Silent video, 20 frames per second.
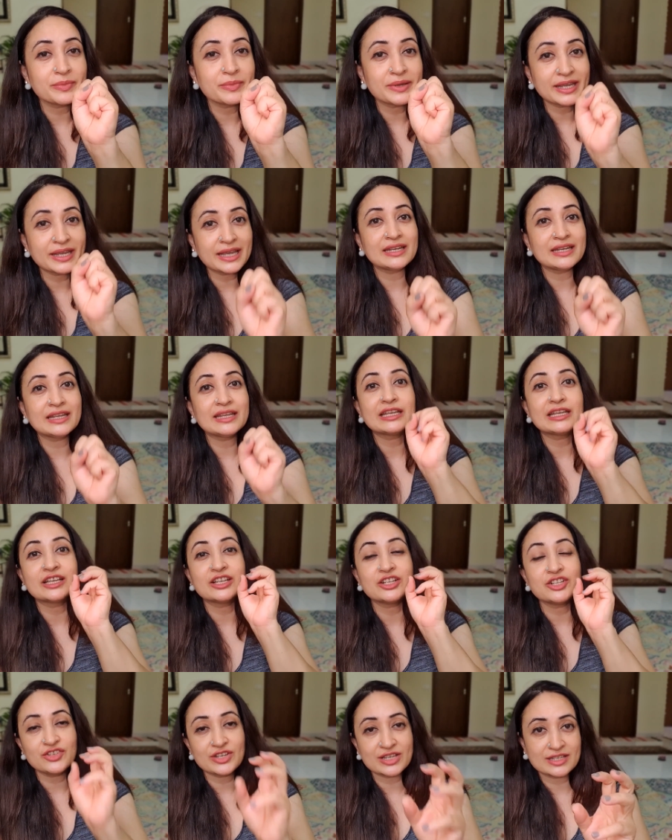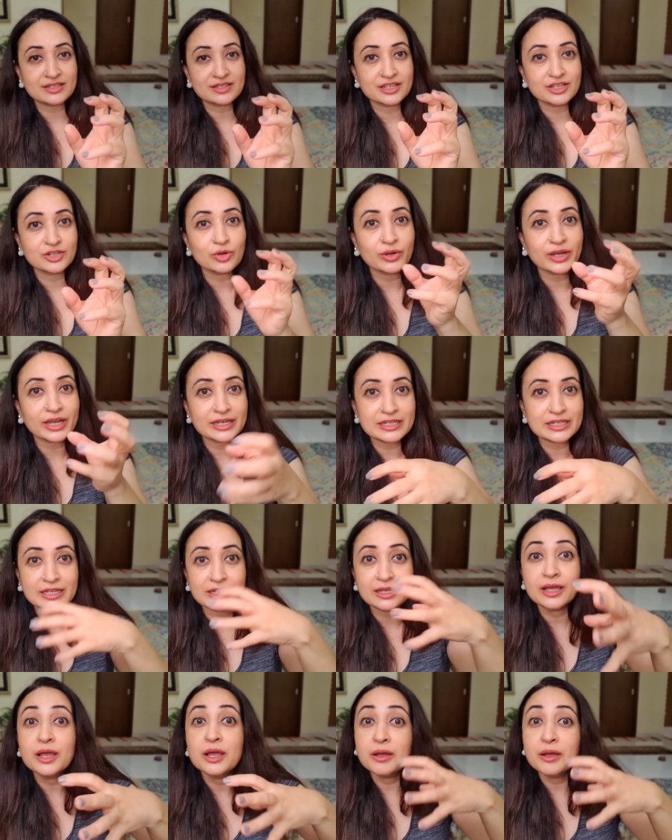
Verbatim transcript: getting congested or getting